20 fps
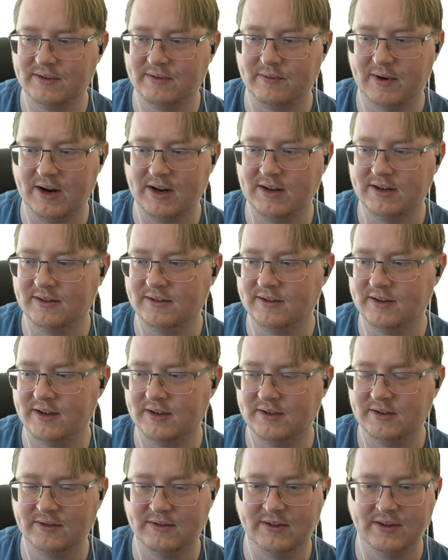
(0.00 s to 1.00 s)
Right?
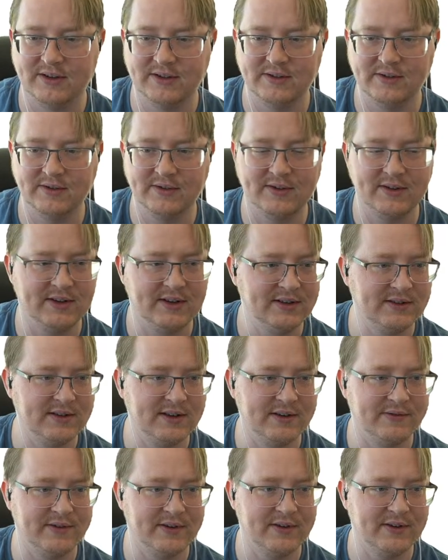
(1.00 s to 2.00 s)
Did I do the thing?
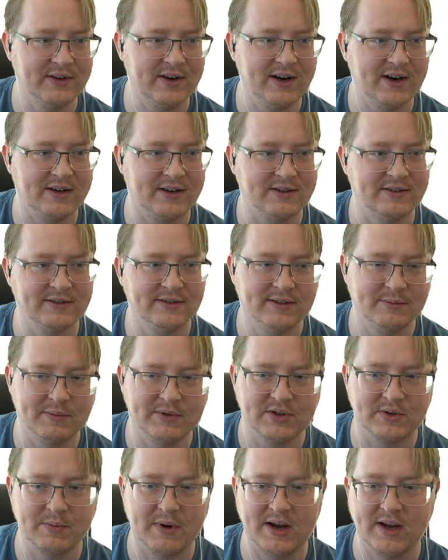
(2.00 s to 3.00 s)
Did I figure that out? My
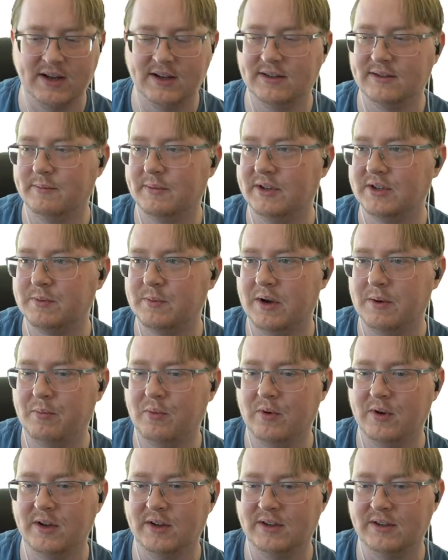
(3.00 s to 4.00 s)
schmat
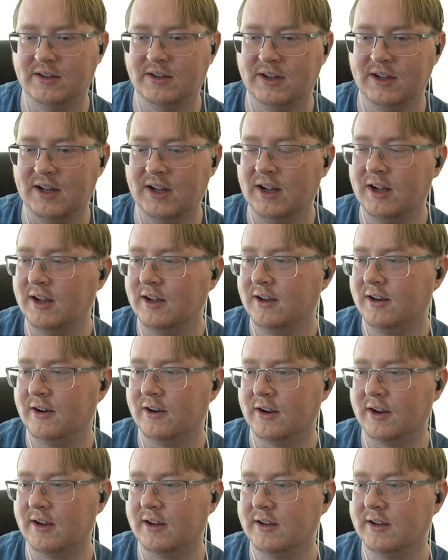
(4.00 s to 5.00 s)
boy? Okay.